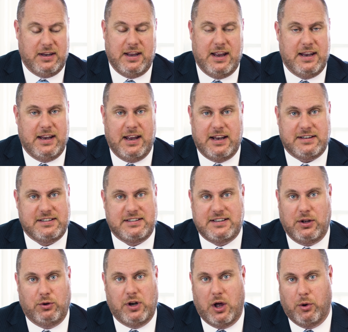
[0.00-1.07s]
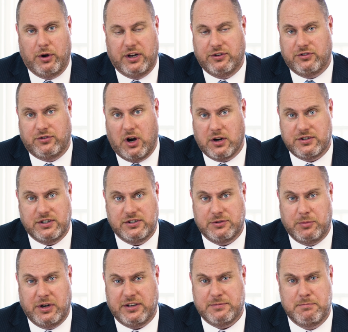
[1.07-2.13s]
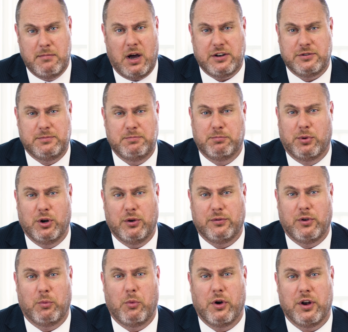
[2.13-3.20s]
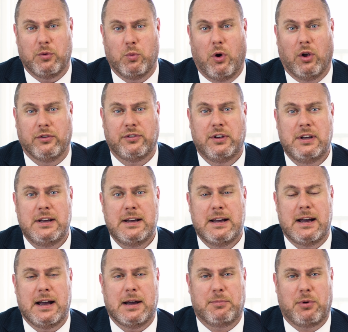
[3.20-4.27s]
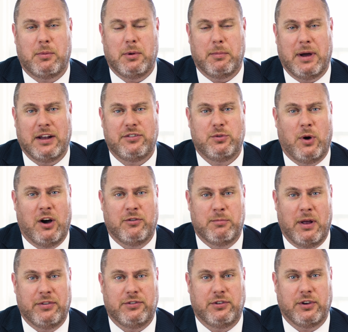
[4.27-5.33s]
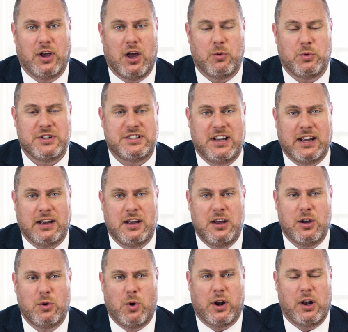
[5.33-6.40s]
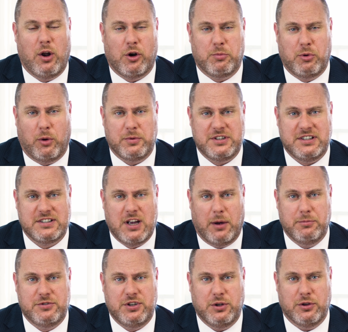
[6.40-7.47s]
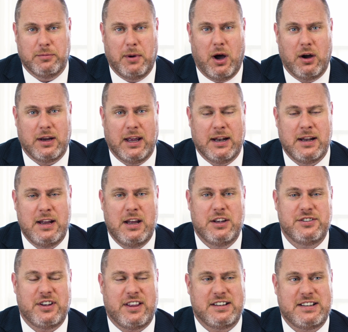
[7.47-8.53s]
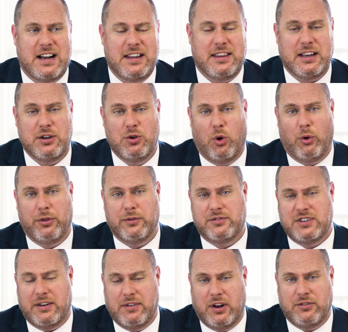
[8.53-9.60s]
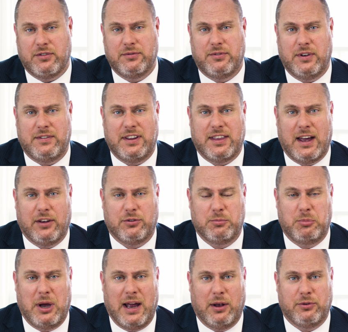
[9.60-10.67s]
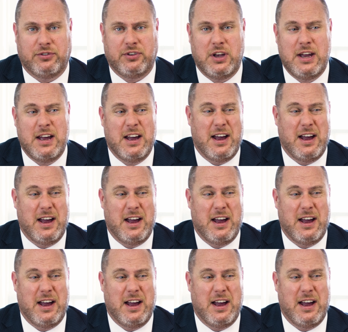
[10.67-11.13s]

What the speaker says: it's still low on instructions, but it's much improved on what it was probably about 12 months ago. We're seeing quite a lot of properties come to the market, so that's anything north of £750,000,